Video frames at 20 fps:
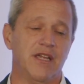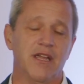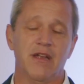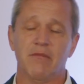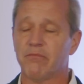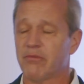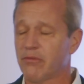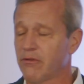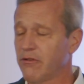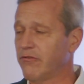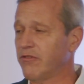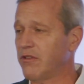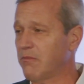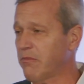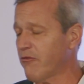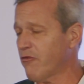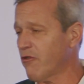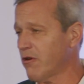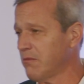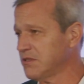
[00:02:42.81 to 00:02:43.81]
improve the
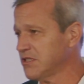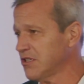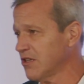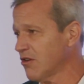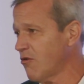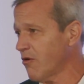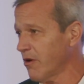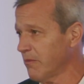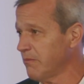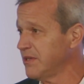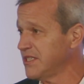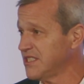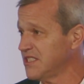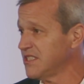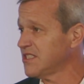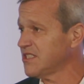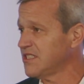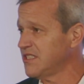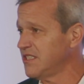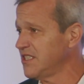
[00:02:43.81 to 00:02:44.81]
performance of the core
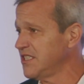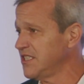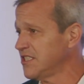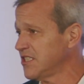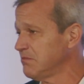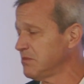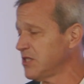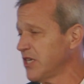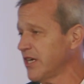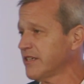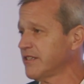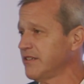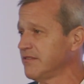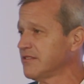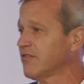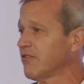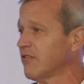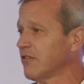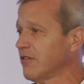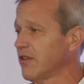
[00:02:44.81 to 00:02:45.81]
business in these
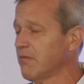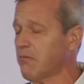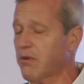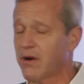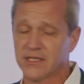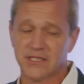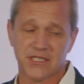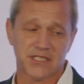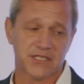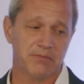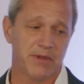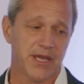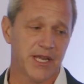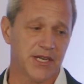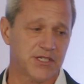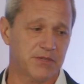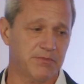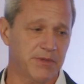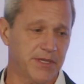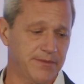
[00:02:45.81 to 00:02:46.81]
objectives for the process
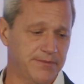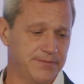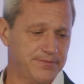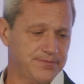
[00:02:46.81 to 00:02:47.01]
management.